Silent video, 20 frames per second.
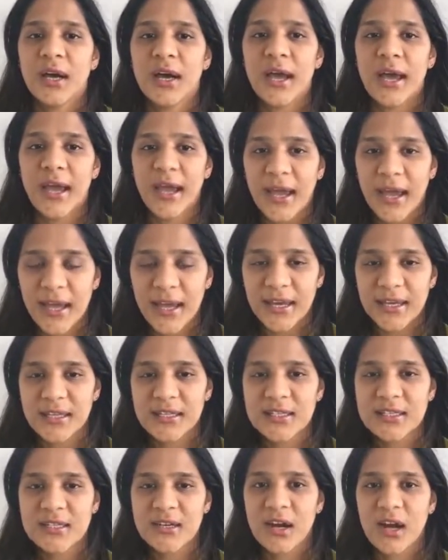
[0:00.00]

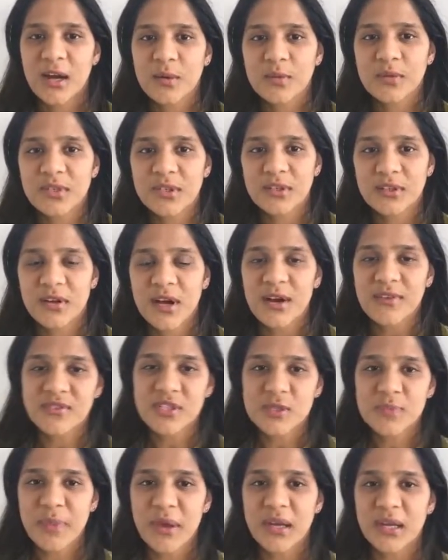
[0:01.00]
And I would, you know, after
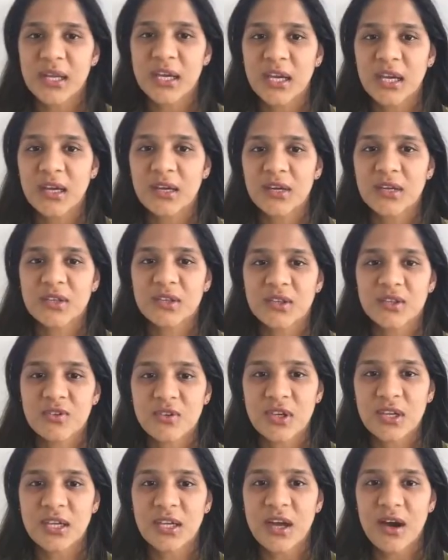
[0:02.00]
spending
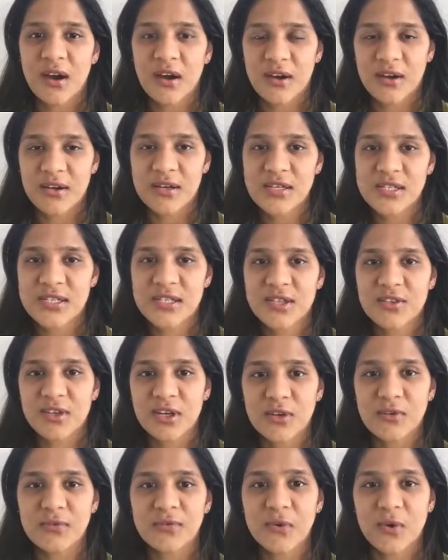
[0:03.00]
3
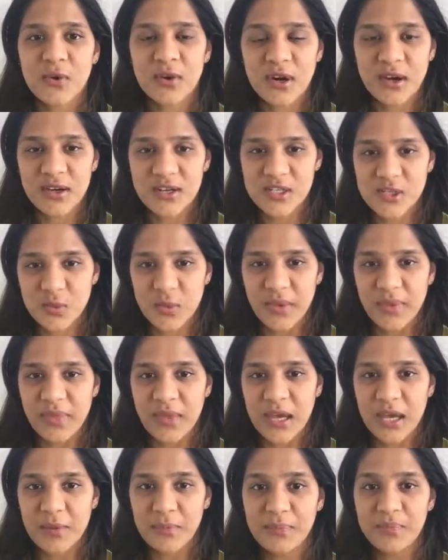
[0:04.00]
to 4 hours with
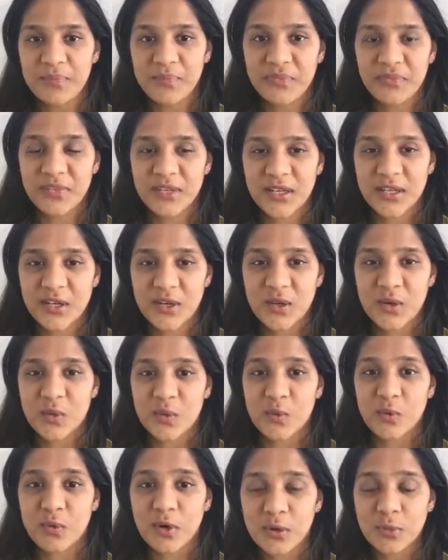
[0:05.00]
them,
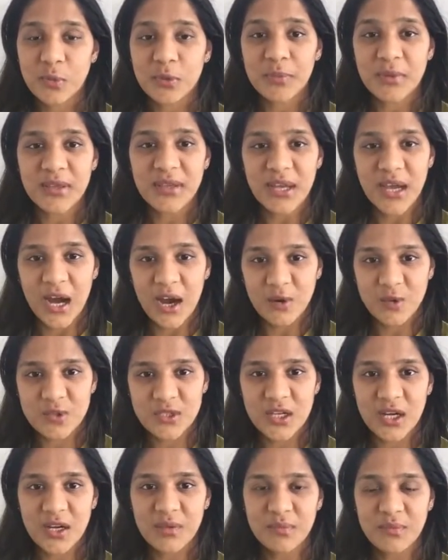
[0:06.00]
what would be the
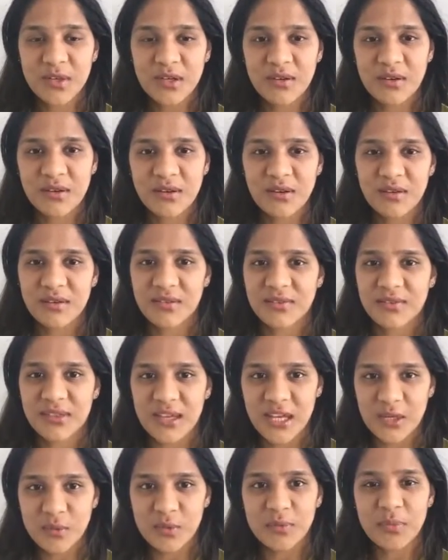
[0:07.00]
outcome?
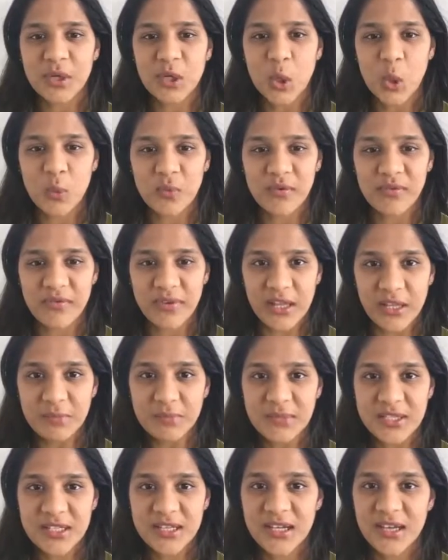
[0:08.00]
They would be
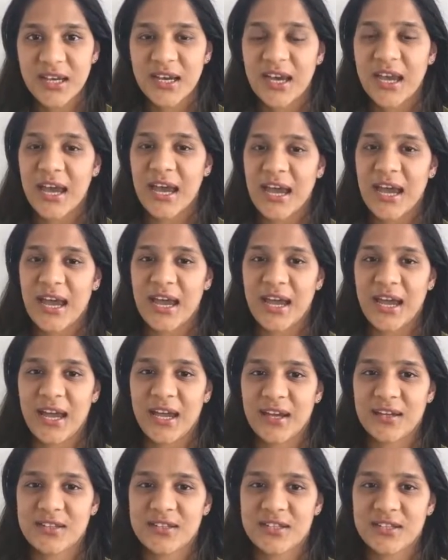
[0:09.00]
overwhelmed
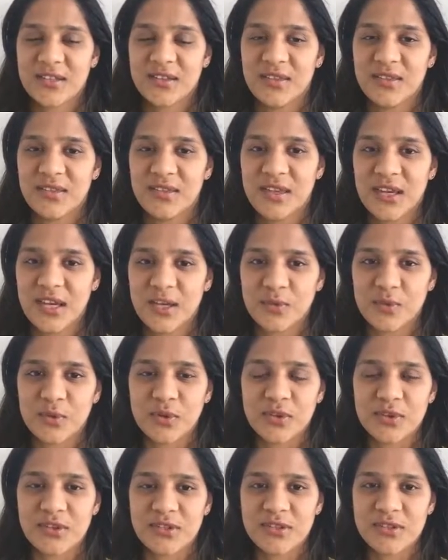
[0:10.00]
and they
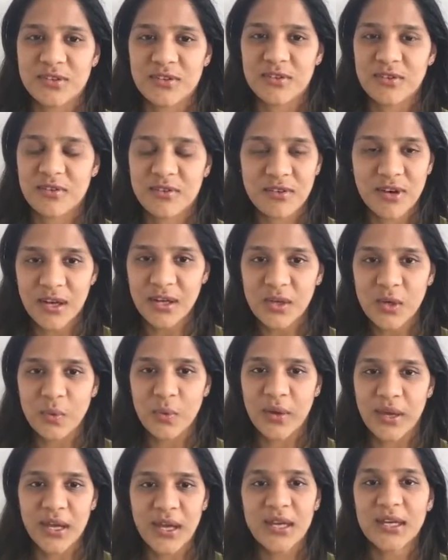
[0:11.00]
would run
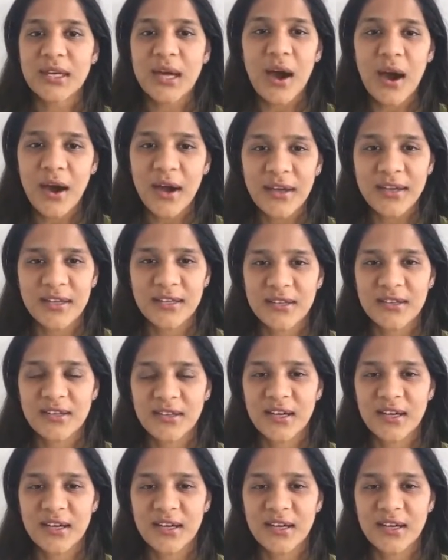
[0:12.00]
away and hide.